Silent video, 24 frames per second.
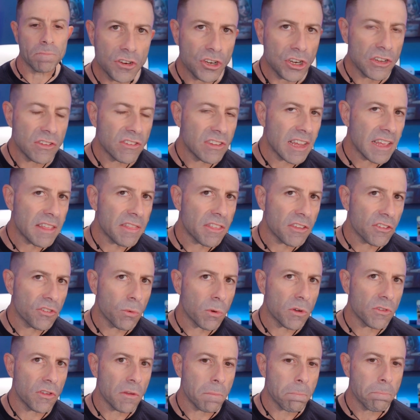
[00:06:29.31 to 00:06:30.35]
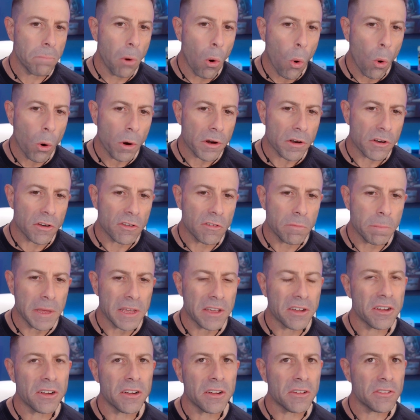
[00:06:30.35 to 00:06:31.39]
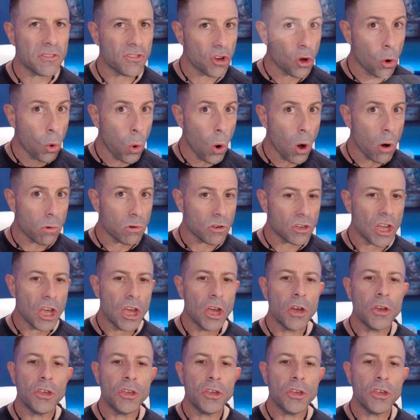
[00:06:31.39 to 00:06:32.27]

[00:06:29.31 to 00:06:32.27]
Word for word: She said this was important because, quote,